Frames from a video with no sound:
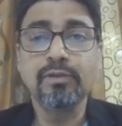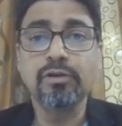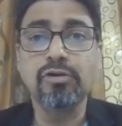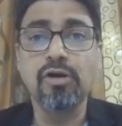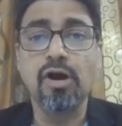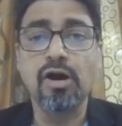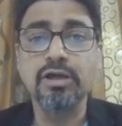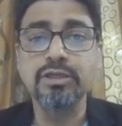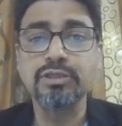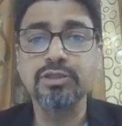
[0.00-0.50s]

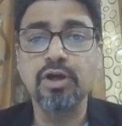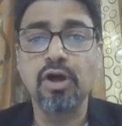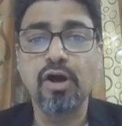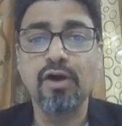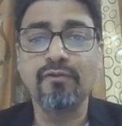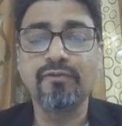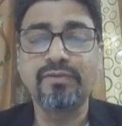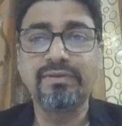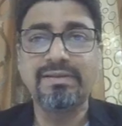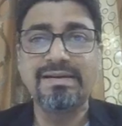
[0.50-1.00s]
cos
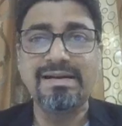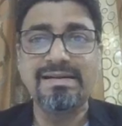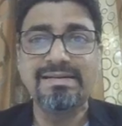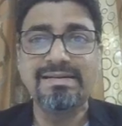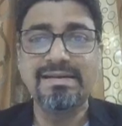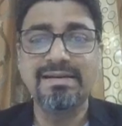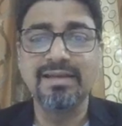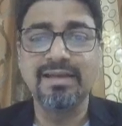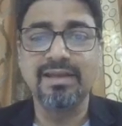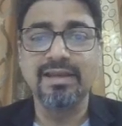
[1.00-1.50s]
of 30
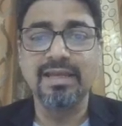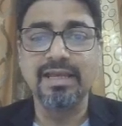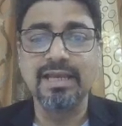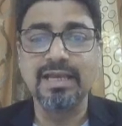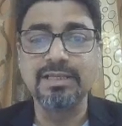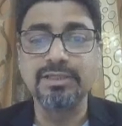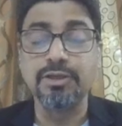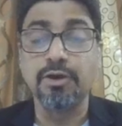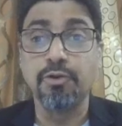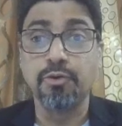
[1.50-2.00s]
degree
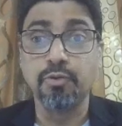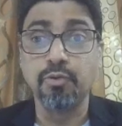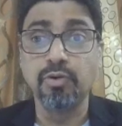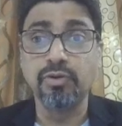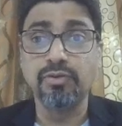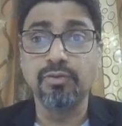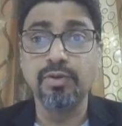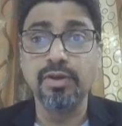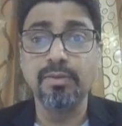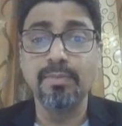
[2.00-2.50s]
is root
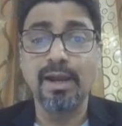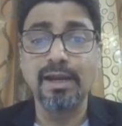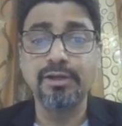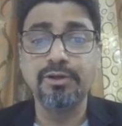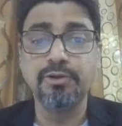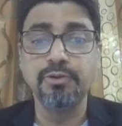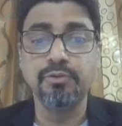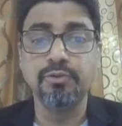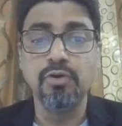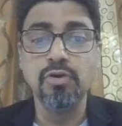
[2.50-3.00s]
3 by
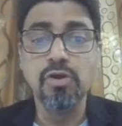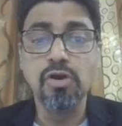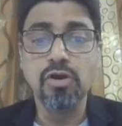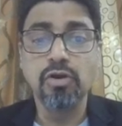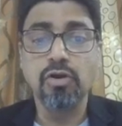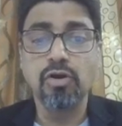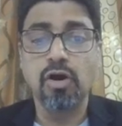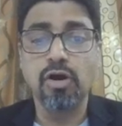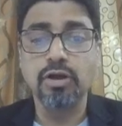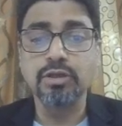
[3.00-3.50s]
2.
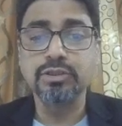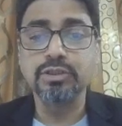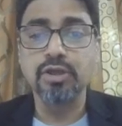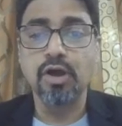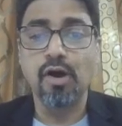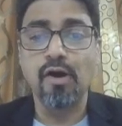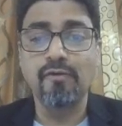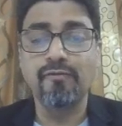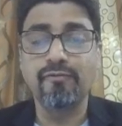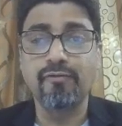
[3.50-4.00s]
Cos
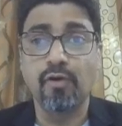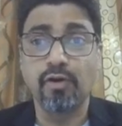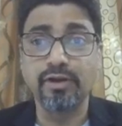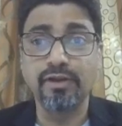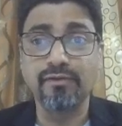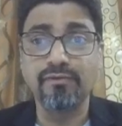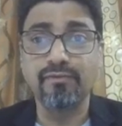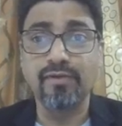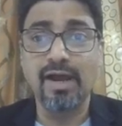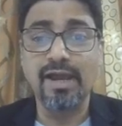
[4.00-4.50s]
of
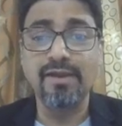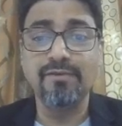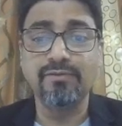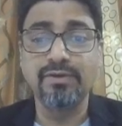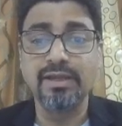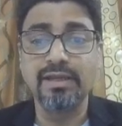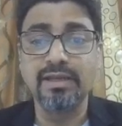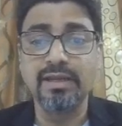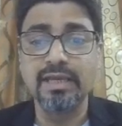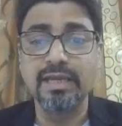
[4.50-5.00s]
45
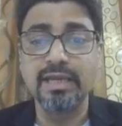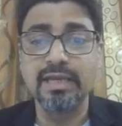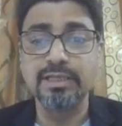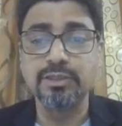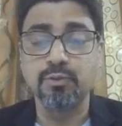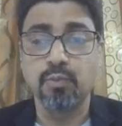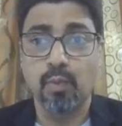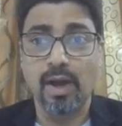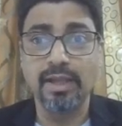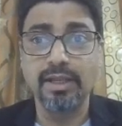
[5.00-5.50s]
degree is
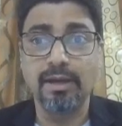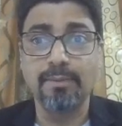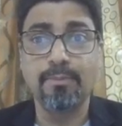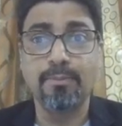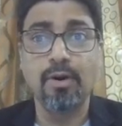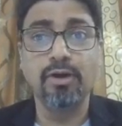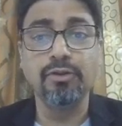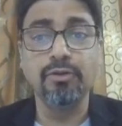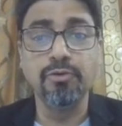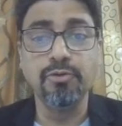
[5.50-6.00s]
1
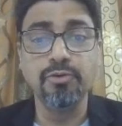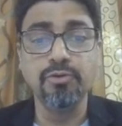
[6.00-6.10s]
upon